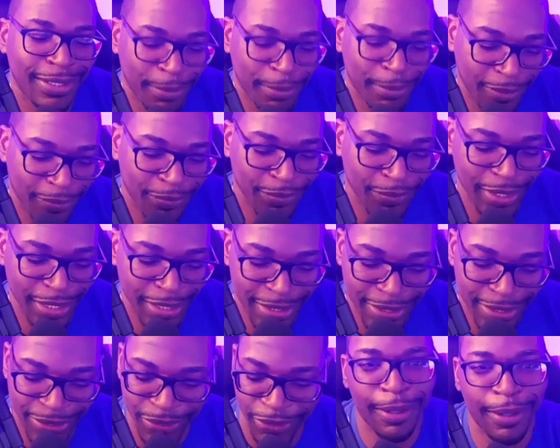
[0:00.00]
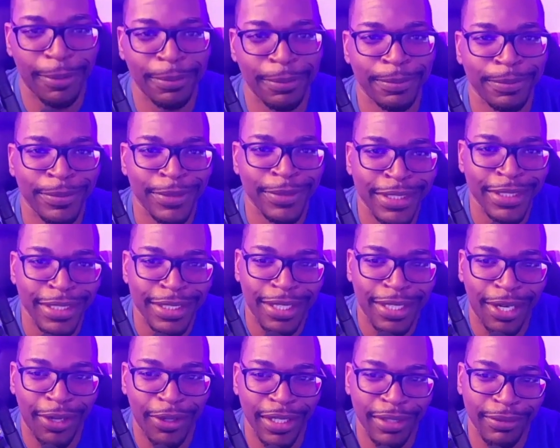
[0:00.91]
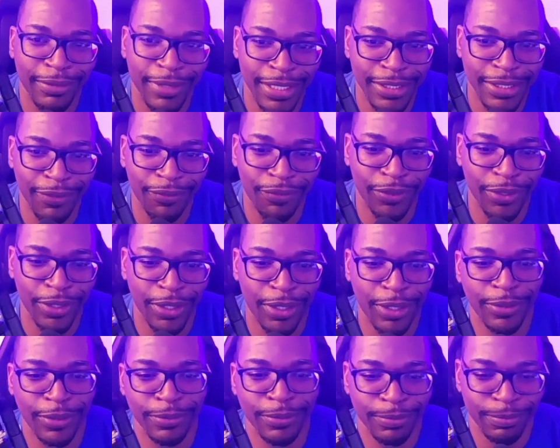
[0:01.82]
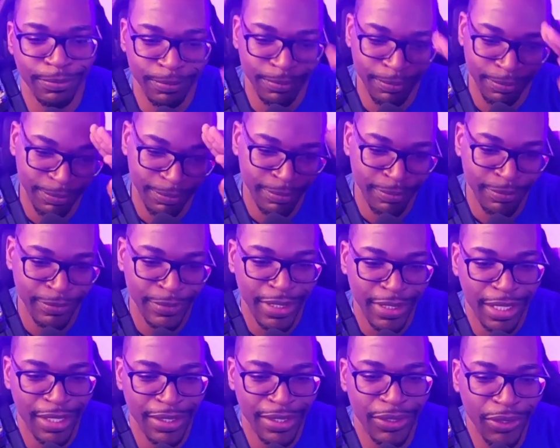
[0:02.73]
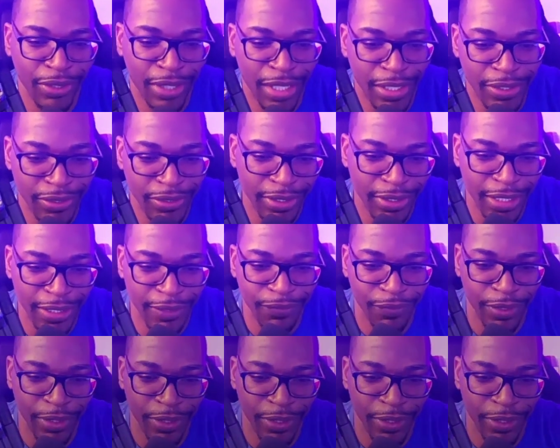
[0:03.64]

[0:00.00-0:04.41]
Yes, sir. All right. That's it for now. I'll see you guys on the next video.